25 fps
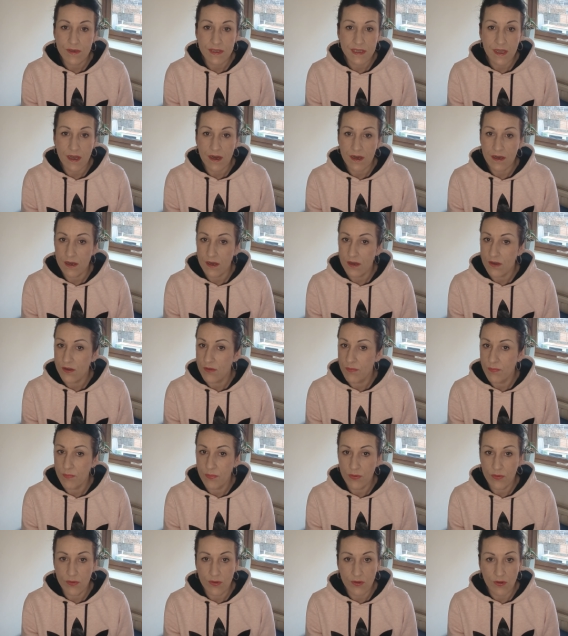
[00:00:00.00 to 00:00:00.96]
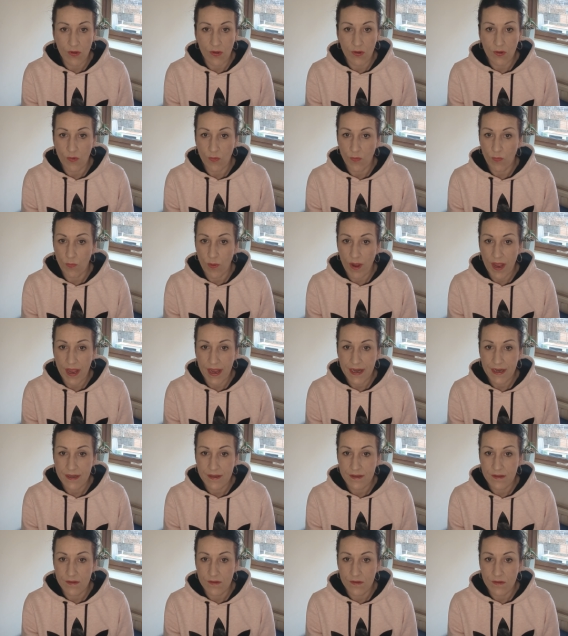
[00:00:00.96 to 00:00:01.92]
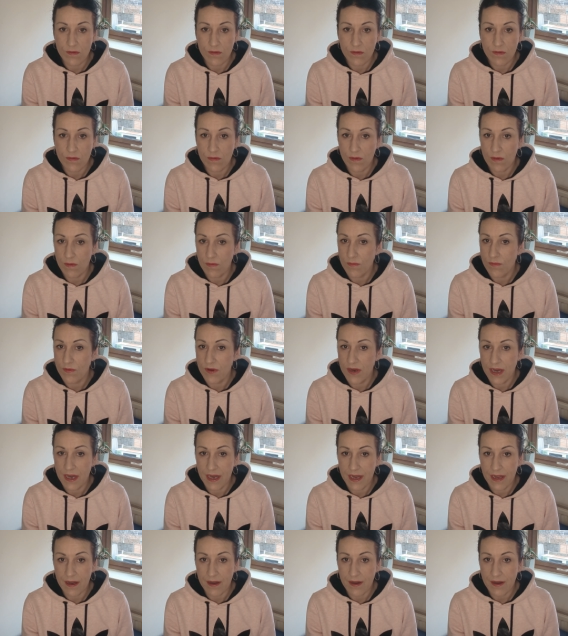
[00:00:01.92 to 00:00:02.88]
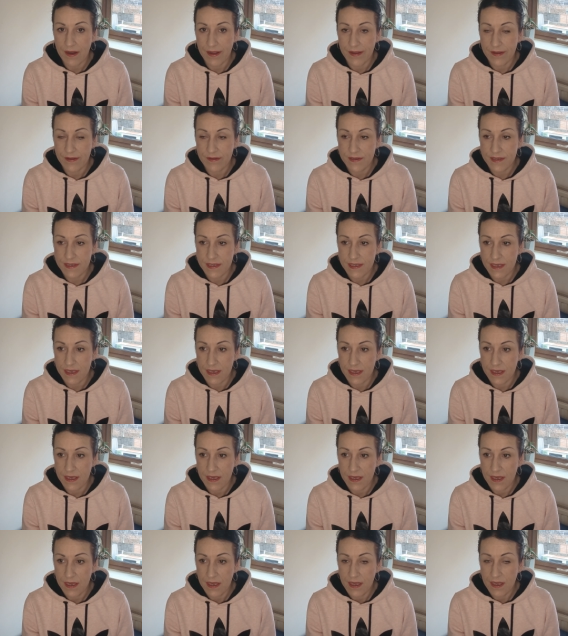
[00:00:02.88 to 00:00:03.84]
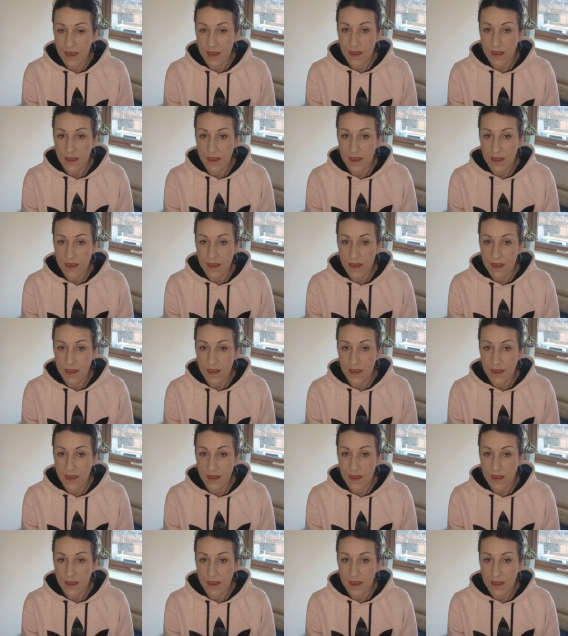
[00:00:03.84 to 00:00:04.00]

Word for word: started to put on weight to really unhealthy